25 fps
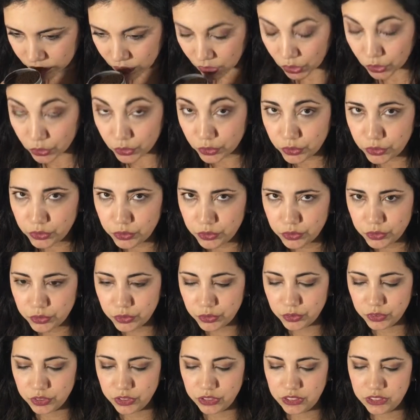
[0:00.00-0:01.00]

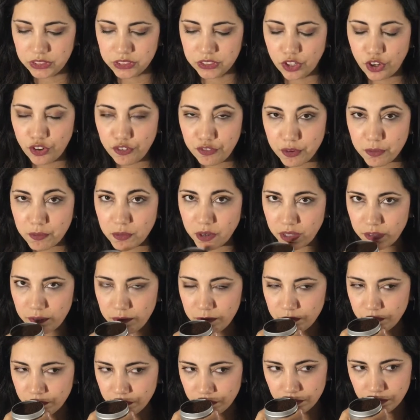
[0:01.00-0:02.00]
ooh, this is coffee, but
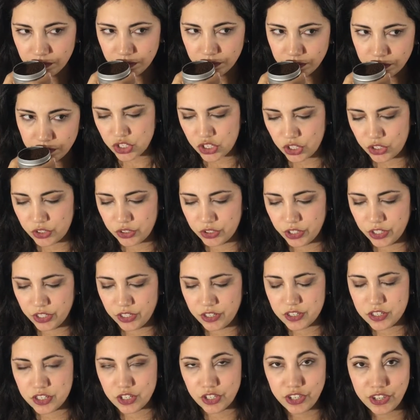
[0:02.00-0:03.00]
so
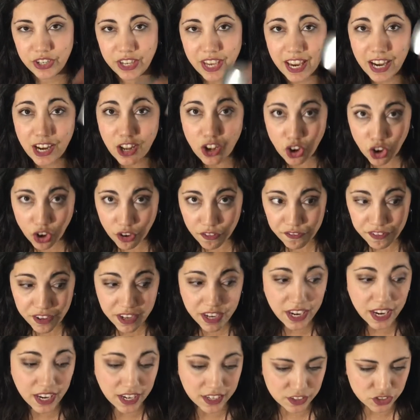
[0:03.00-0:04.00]
good. So you get
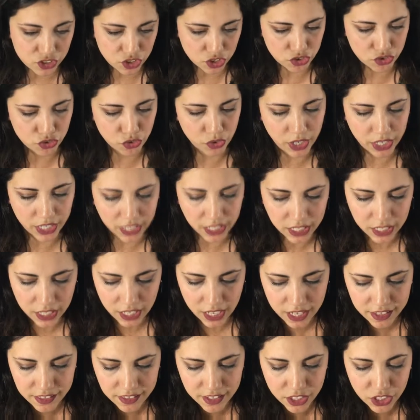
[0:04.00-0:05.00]
coffee, to drink,
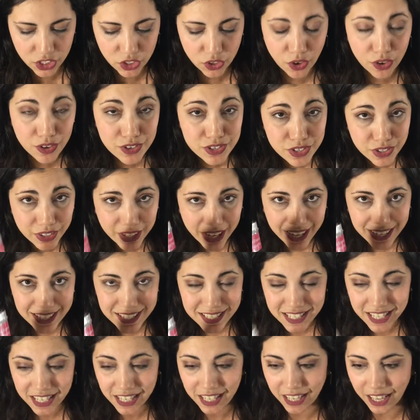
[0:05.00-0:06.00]
and then you also get
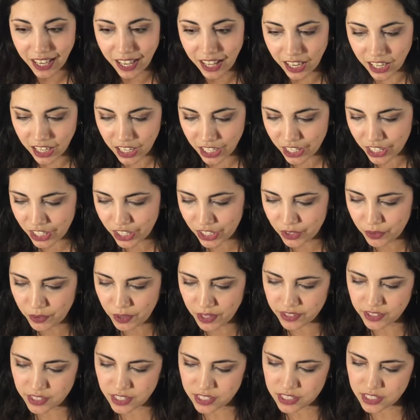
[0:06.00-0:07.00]
tea. Hello,
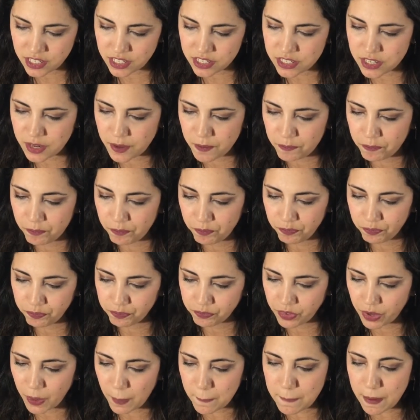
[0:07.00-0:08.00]
and this is
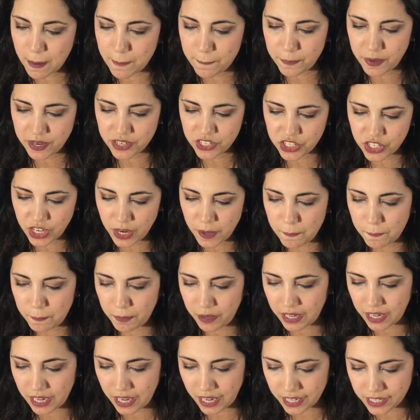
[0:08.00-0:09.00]
Mapache
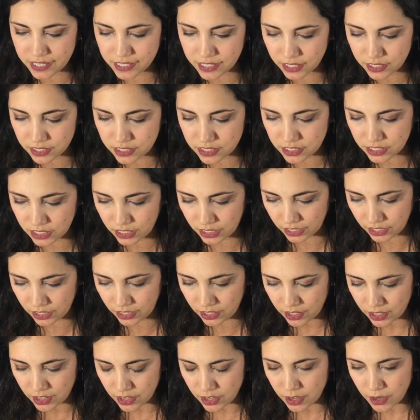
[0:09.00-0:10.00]
Blend
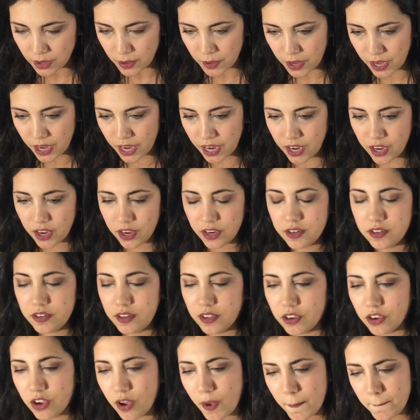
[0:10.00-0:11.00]
Tea. And
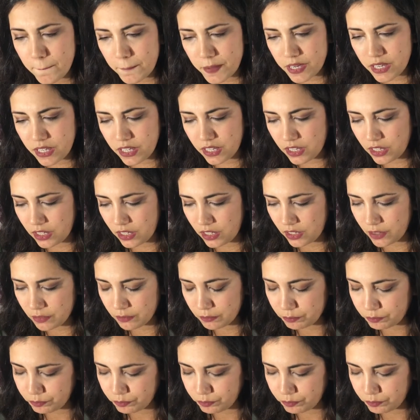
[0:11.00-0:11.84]
the company,